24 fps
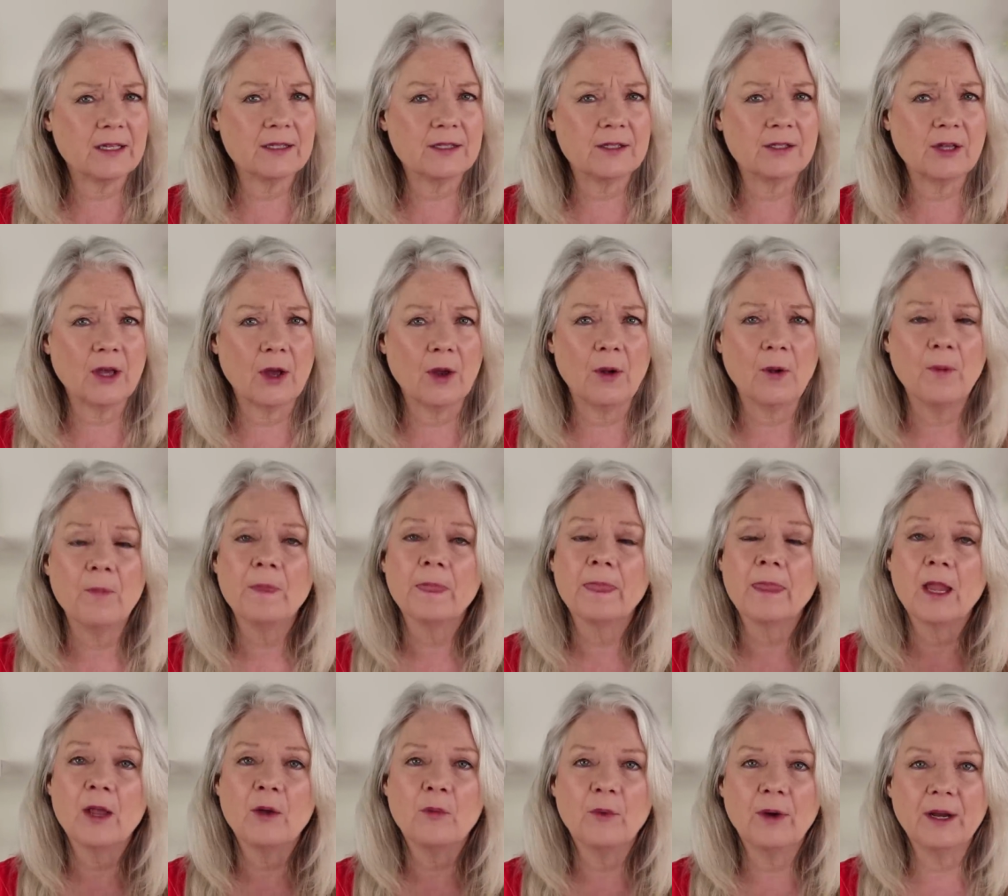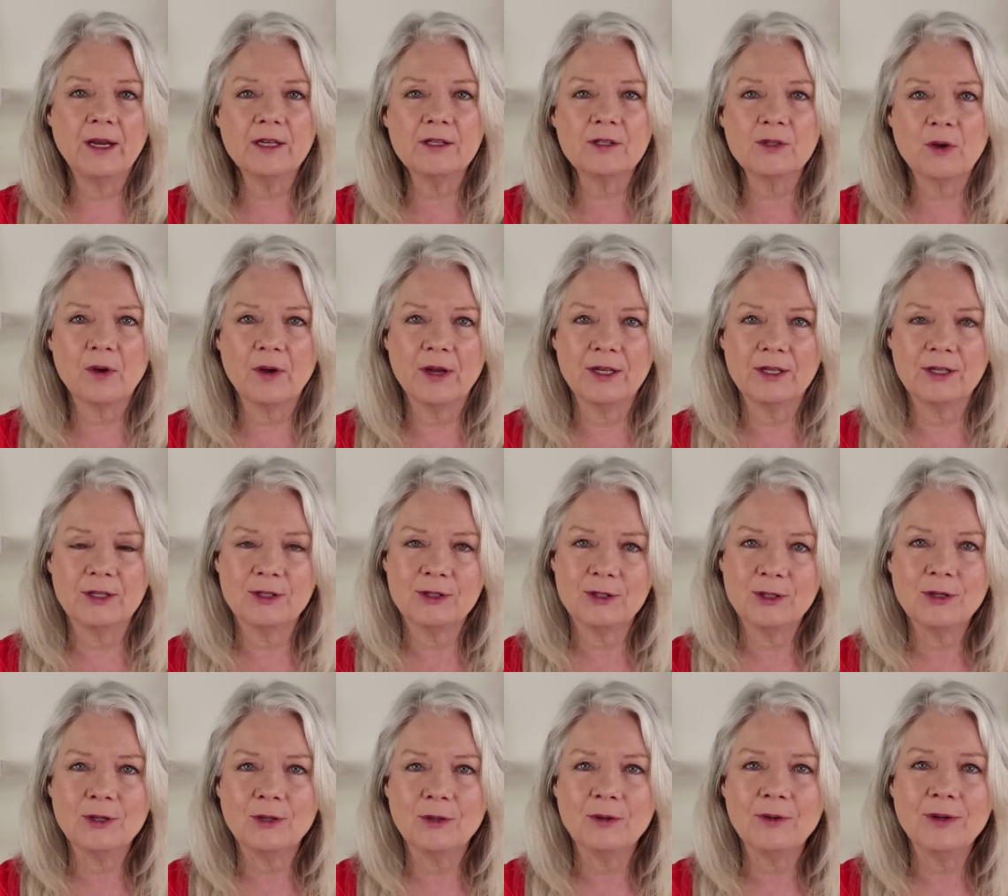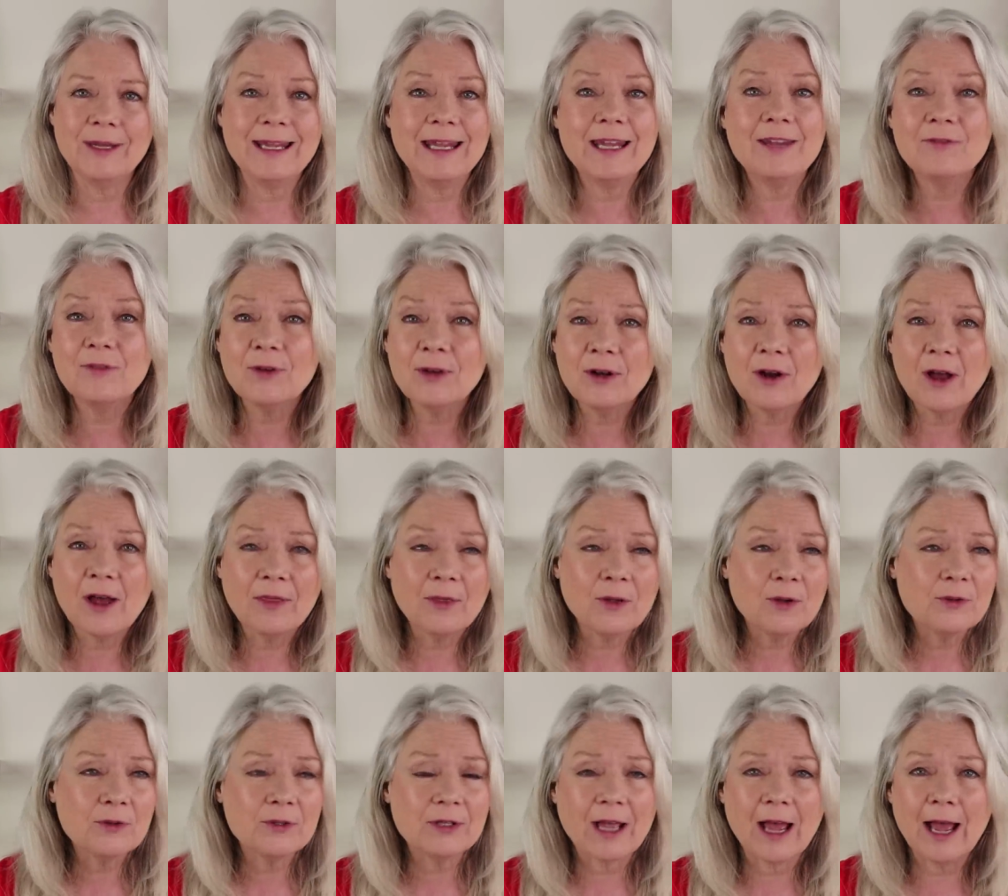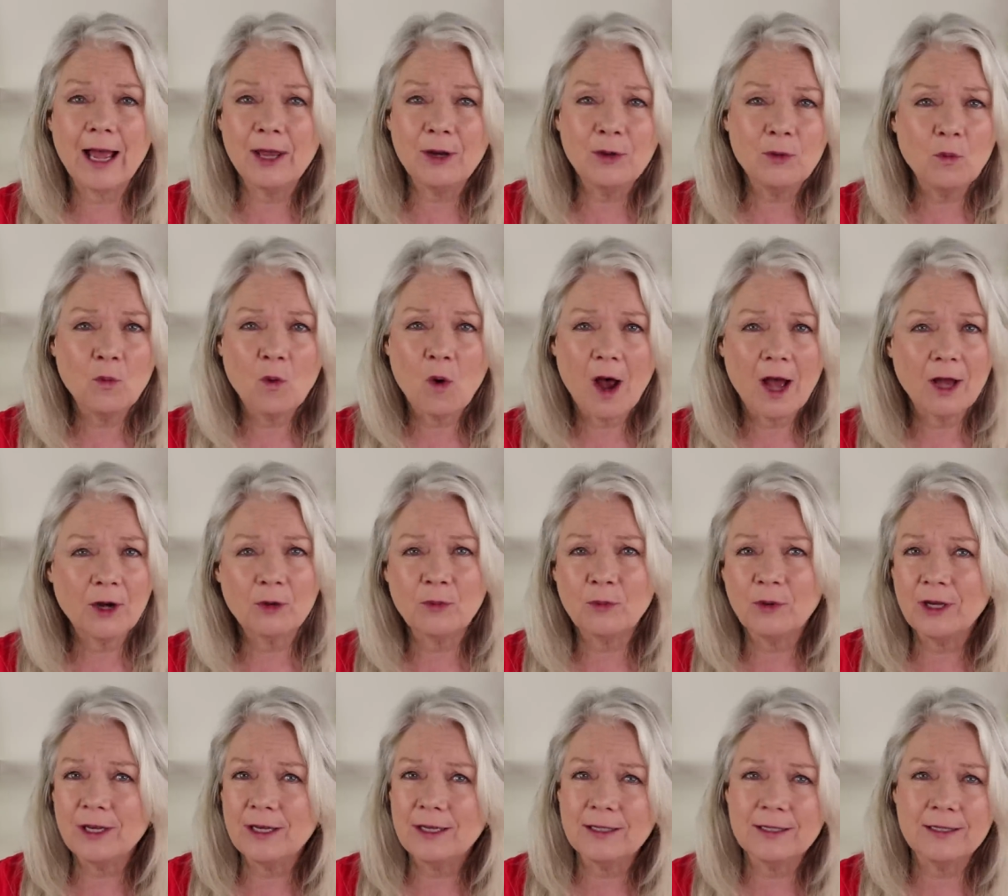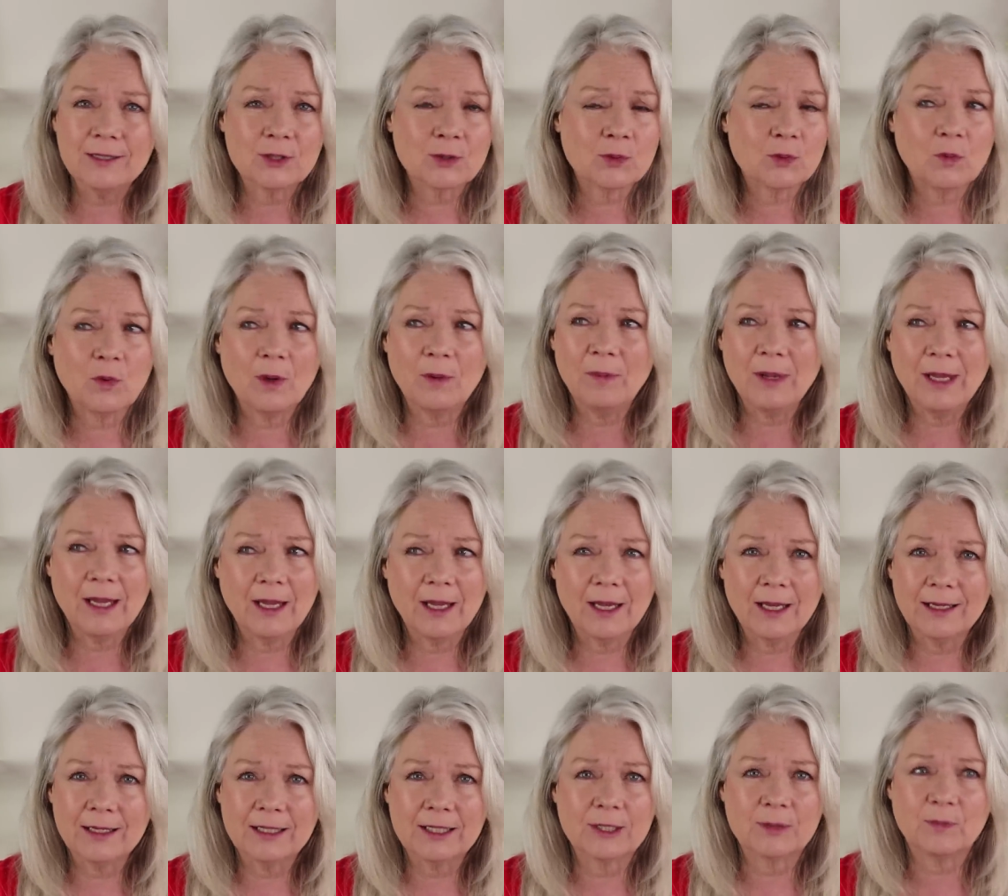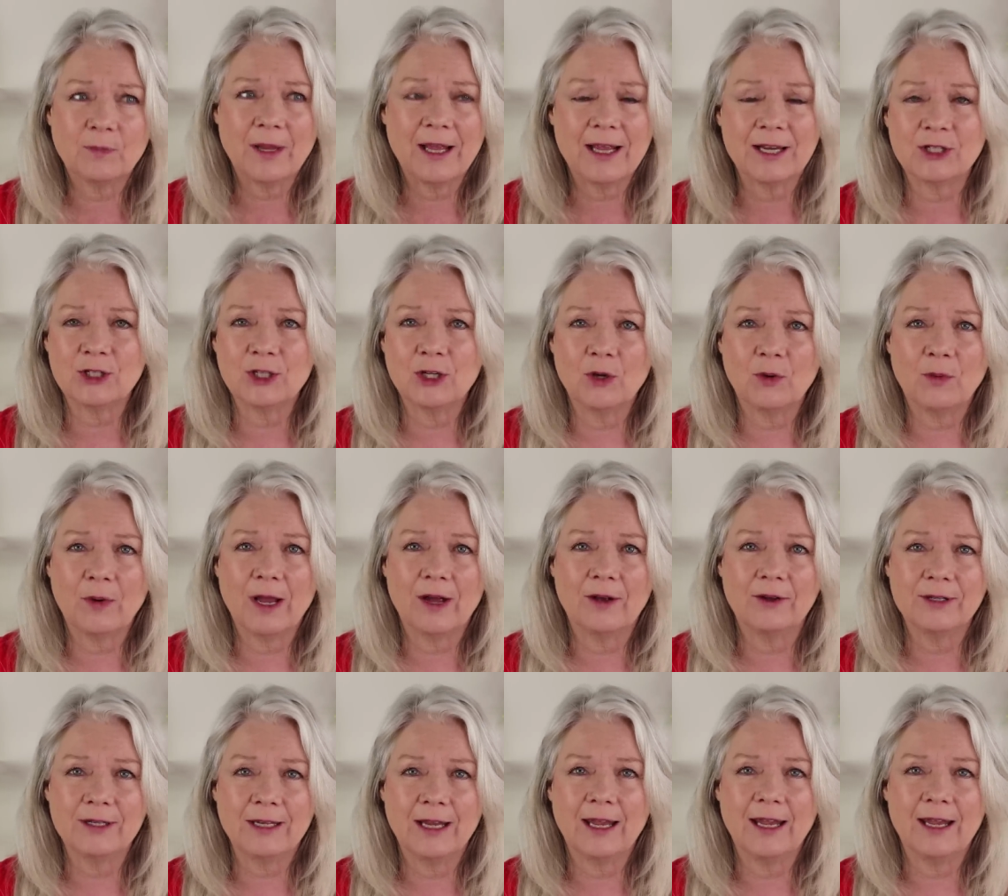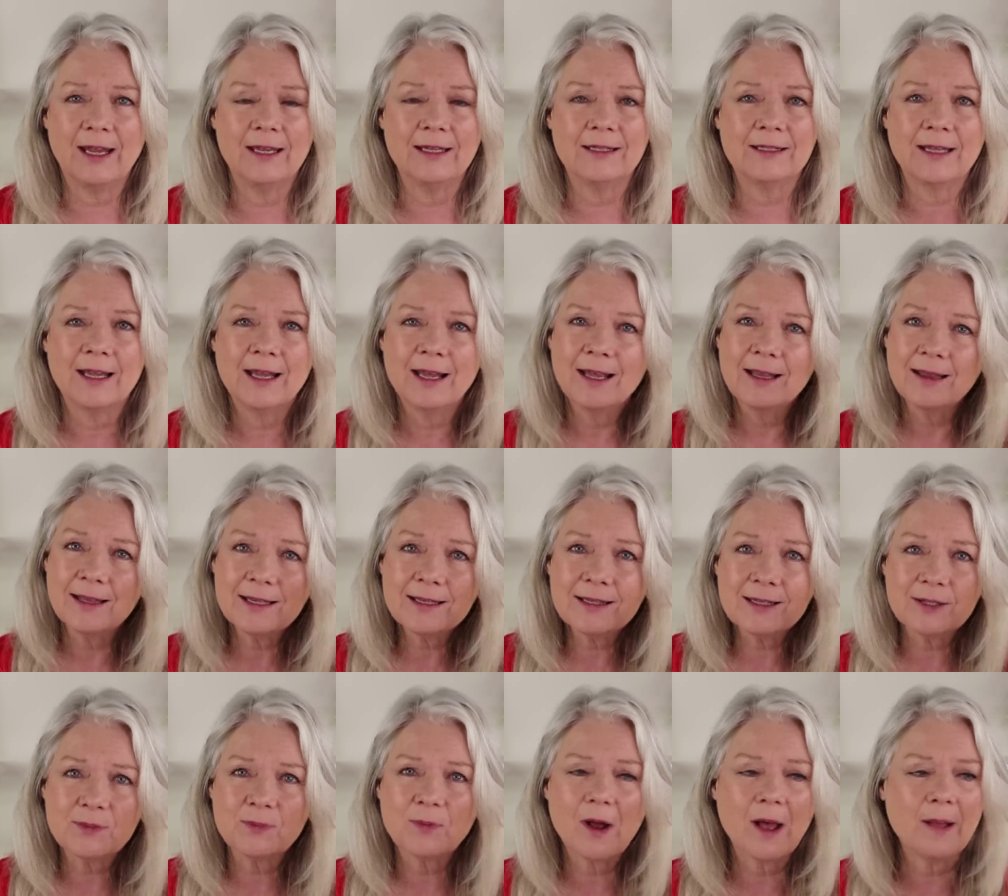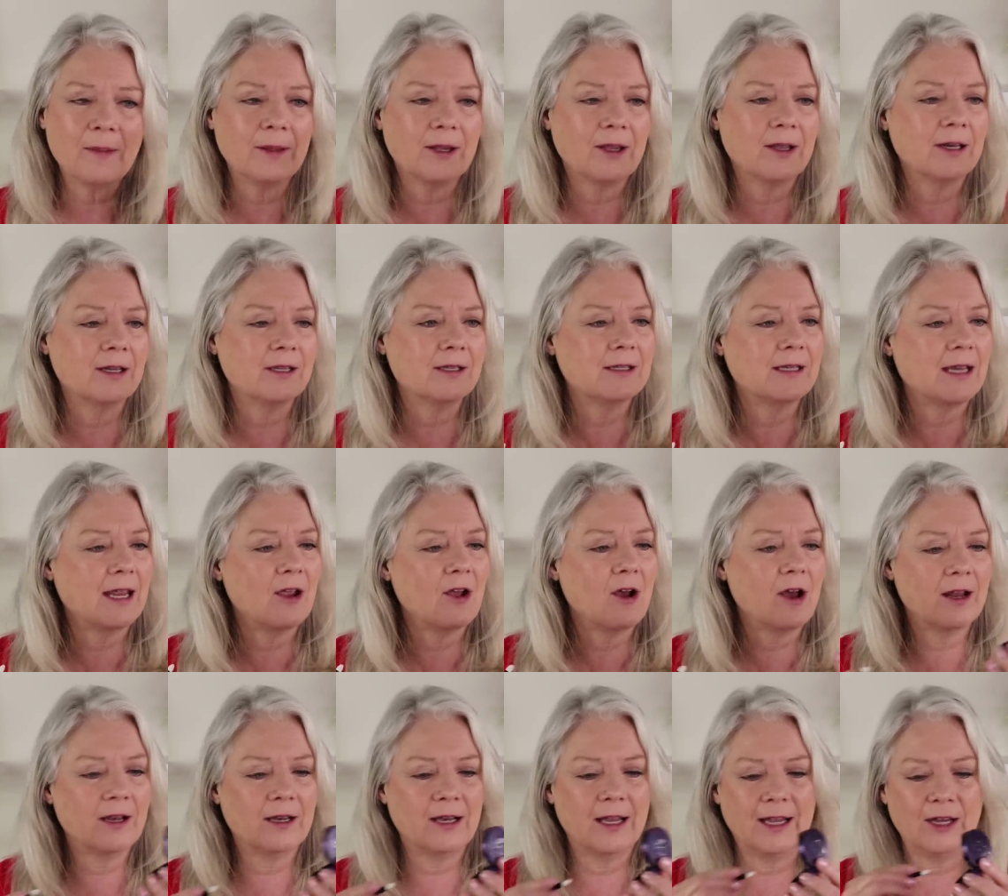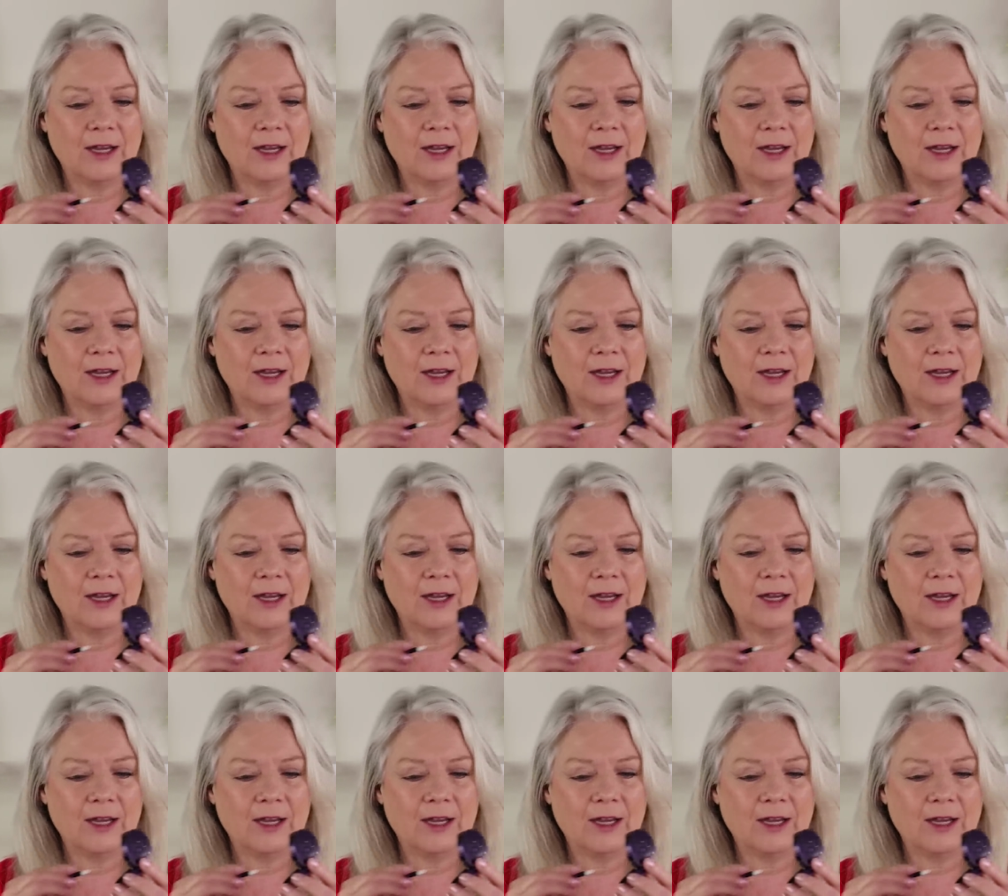So what it's going to do, even on those unwatery, swimming, splashing around days, this is probably going to stay on